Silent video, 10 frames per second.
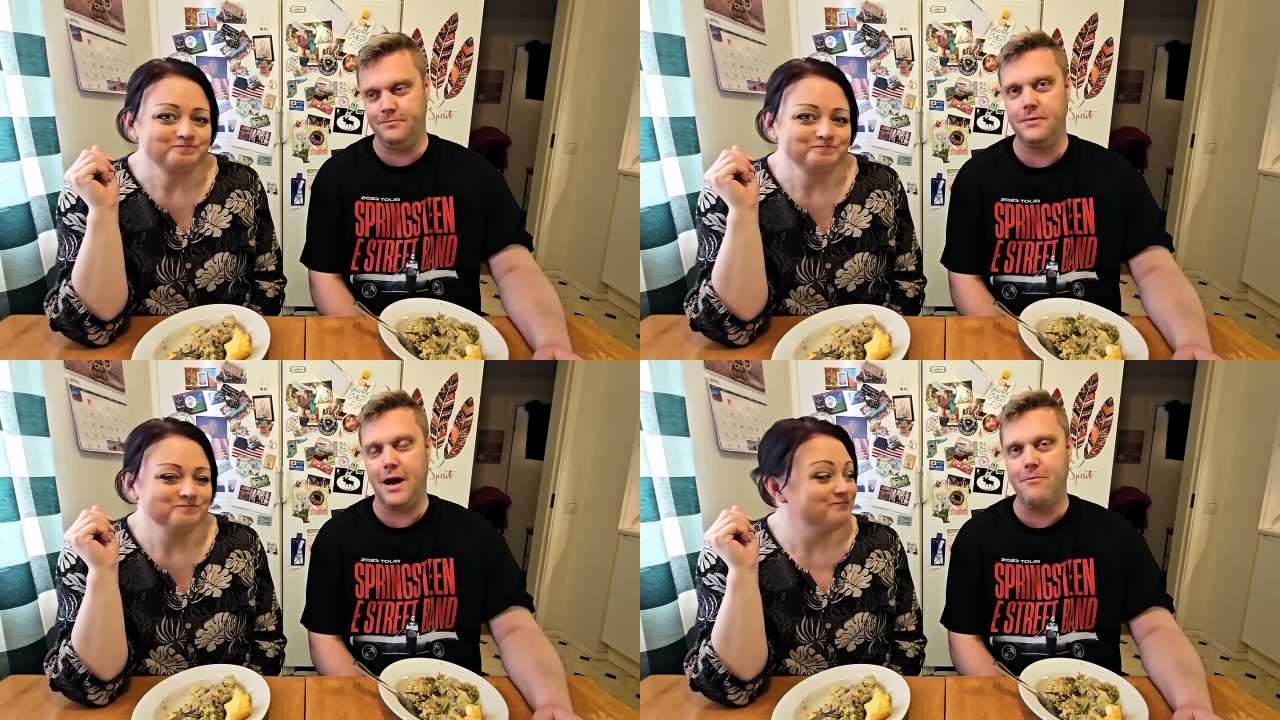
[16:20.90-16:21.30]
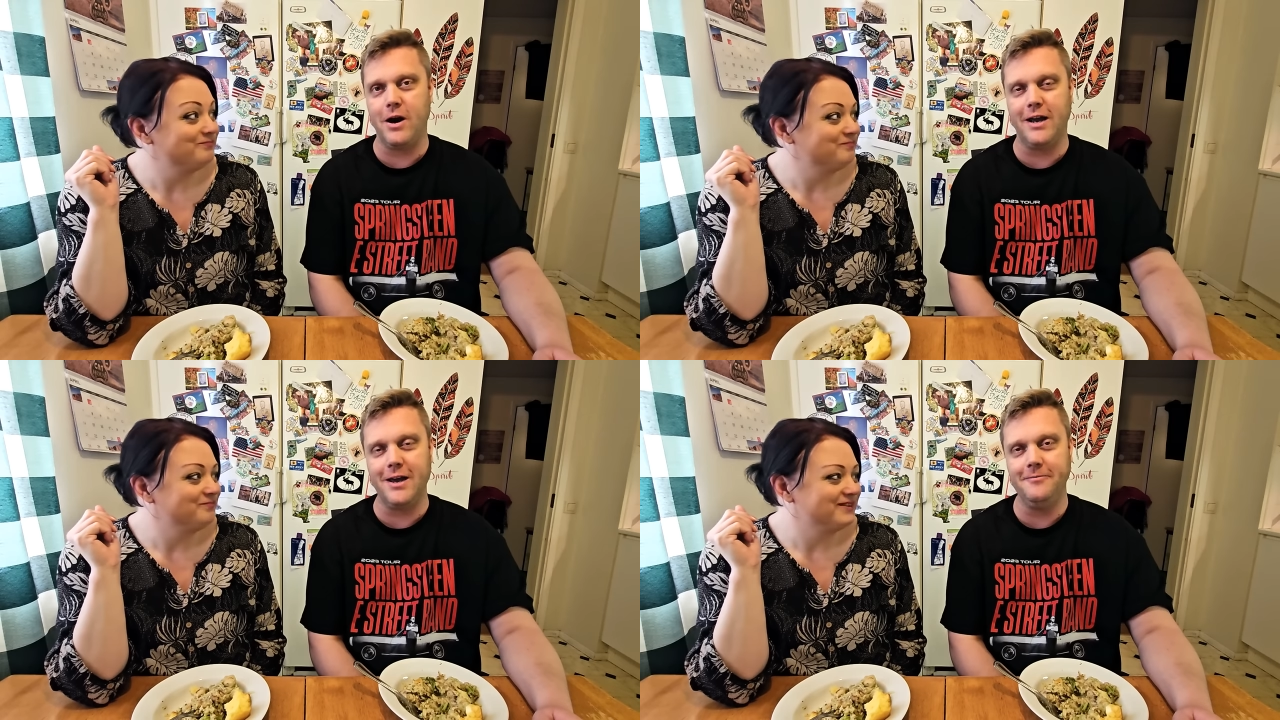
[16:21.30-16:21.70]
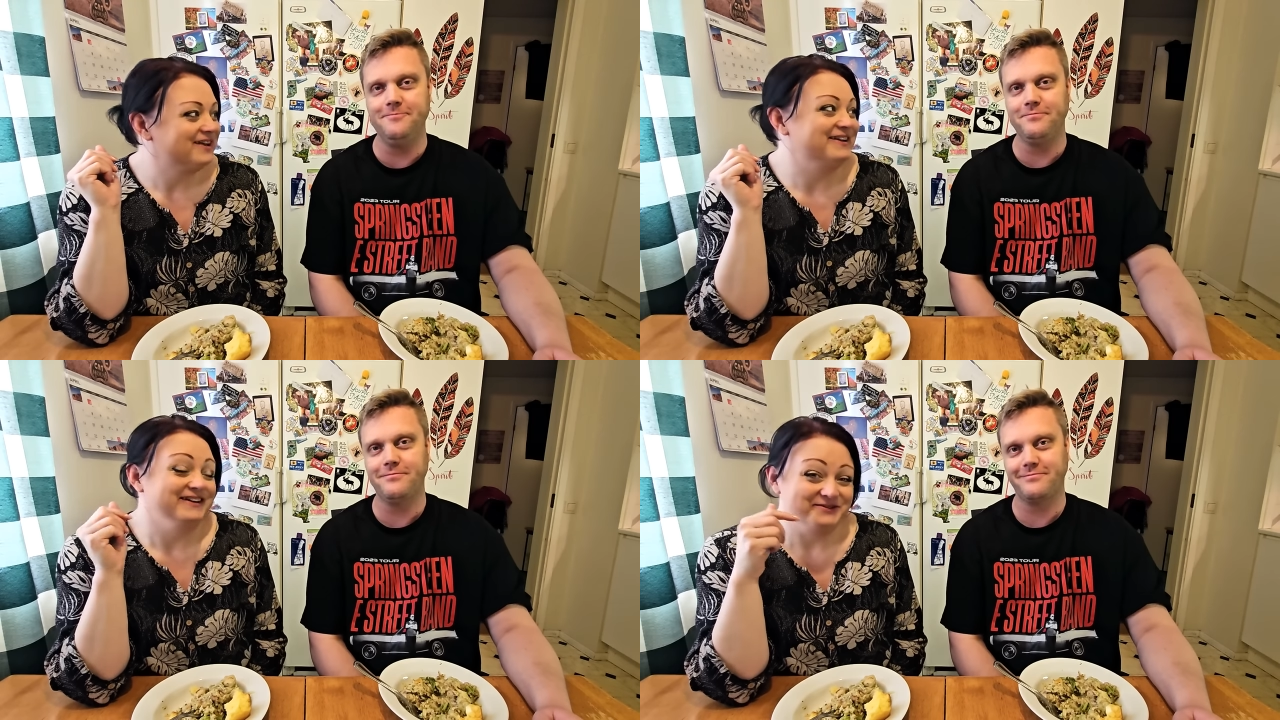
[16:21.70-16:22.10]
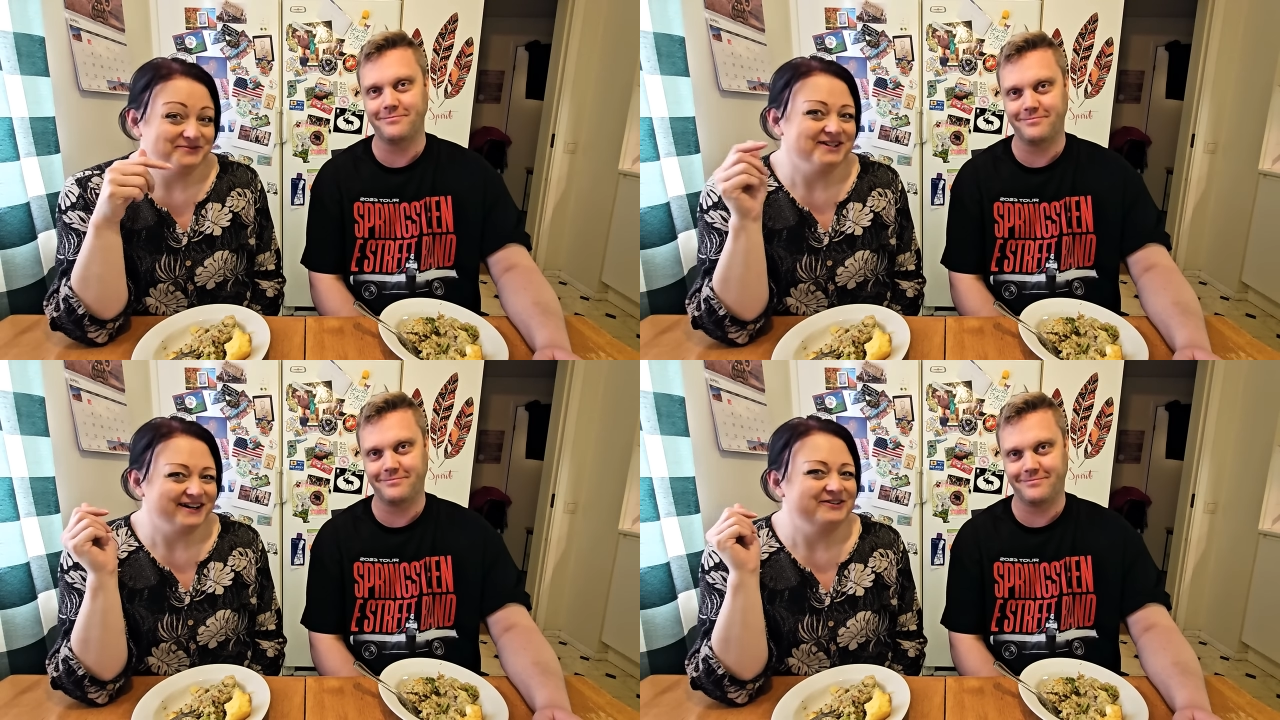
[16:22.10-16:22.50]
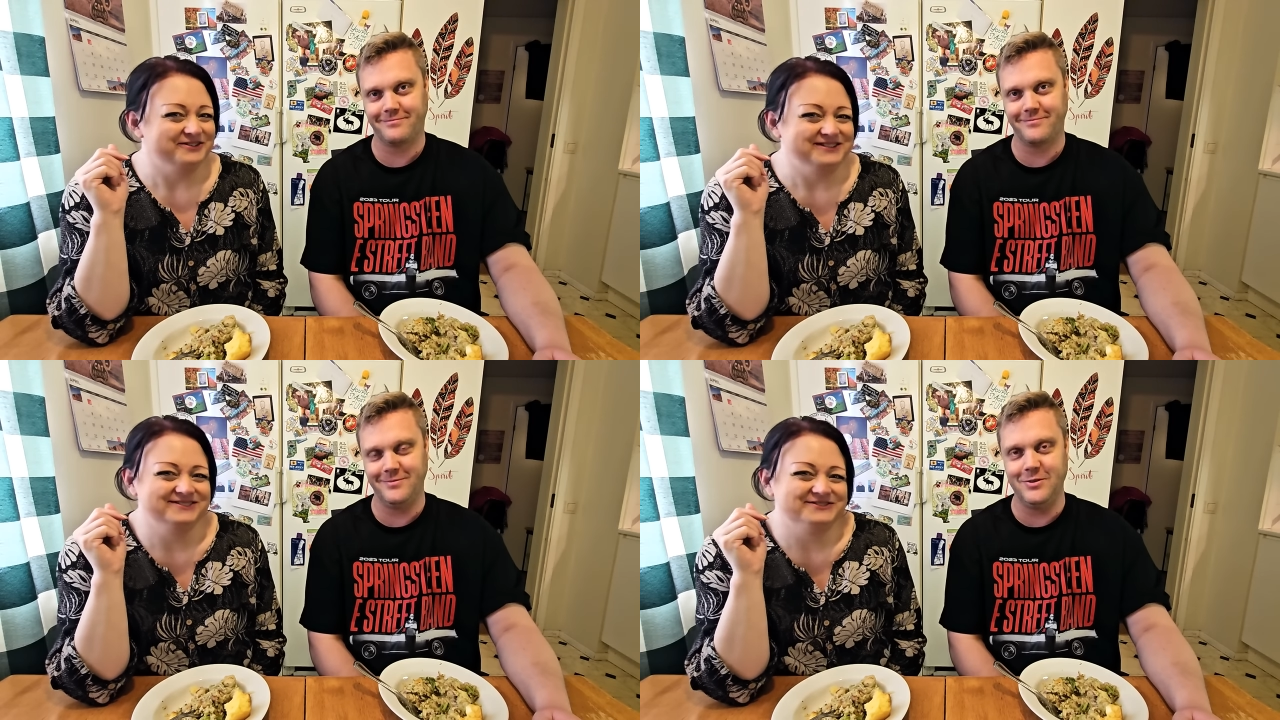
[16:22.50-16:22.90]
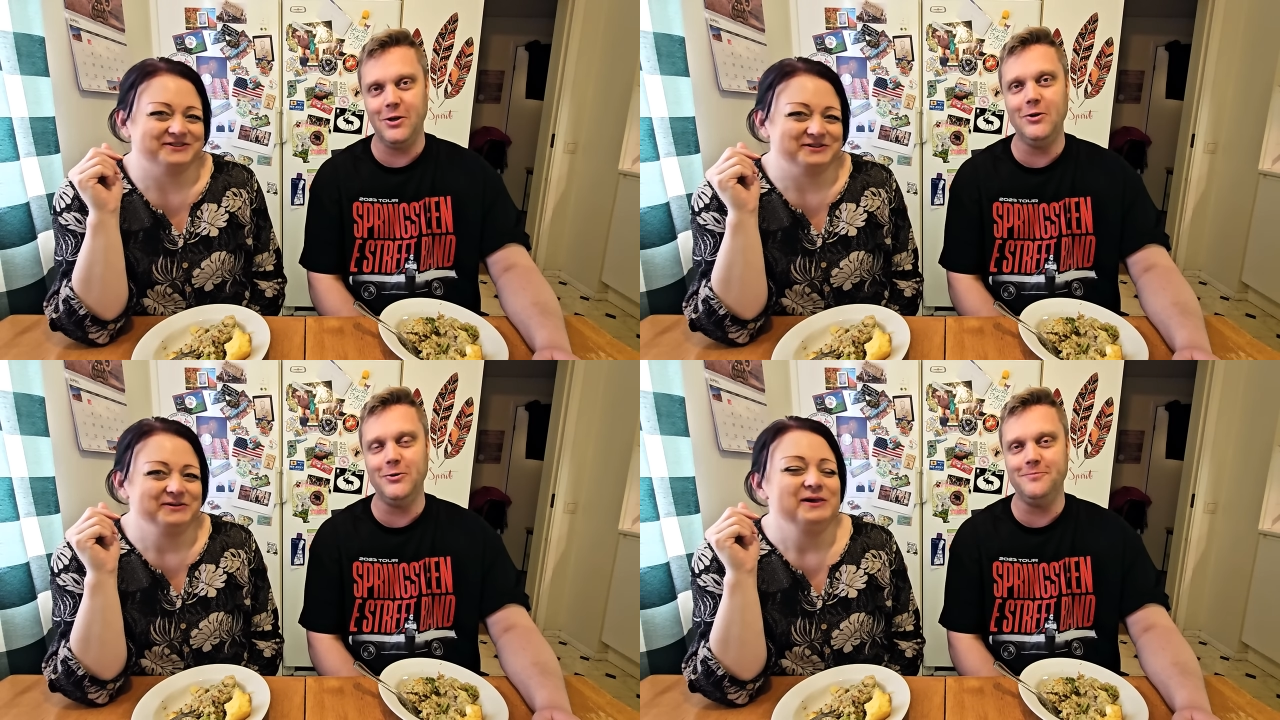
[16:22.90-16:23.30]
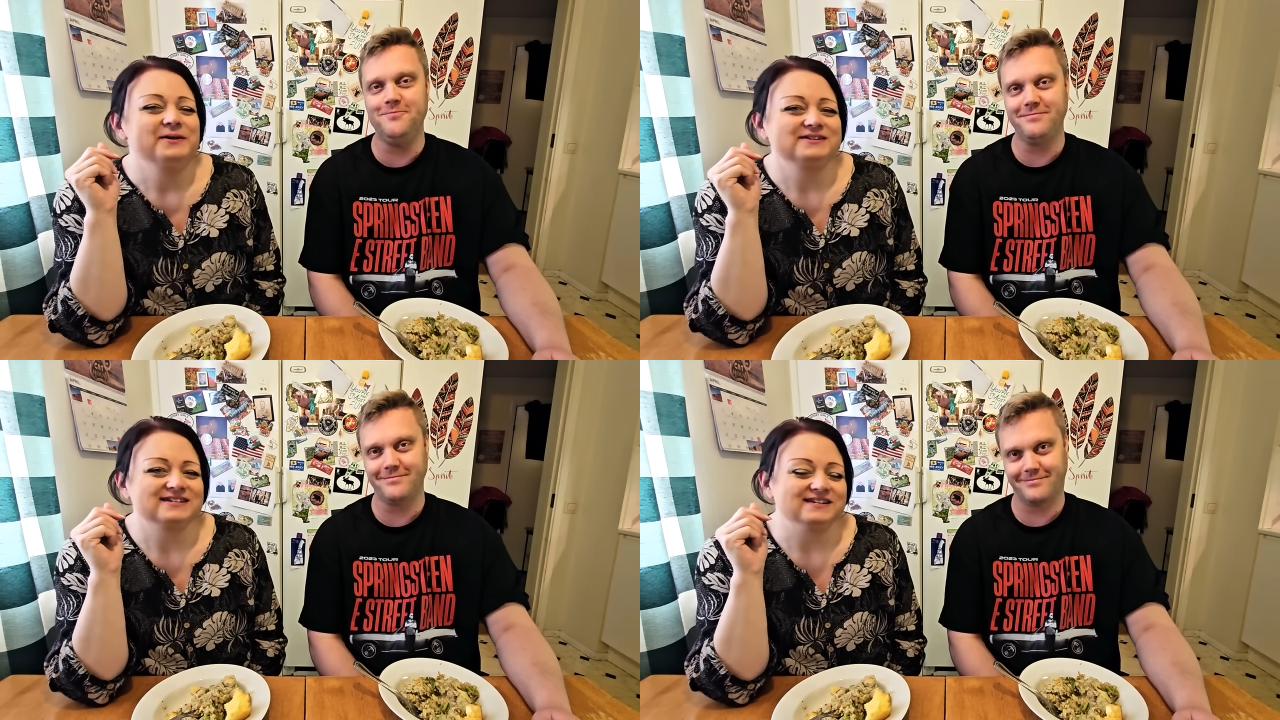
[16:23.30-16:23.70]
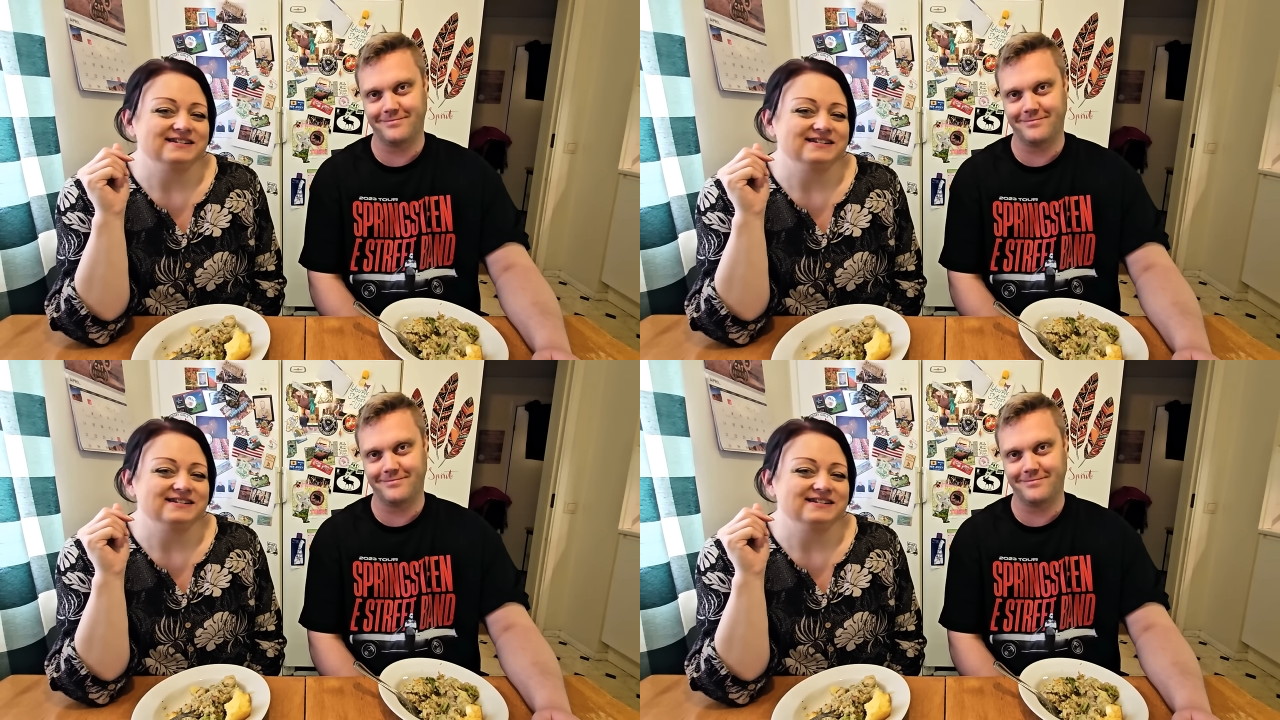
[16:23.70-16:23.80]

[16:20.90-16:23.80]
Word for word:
Speaker 1: I'm Recky. And I'm Carol. You. Stay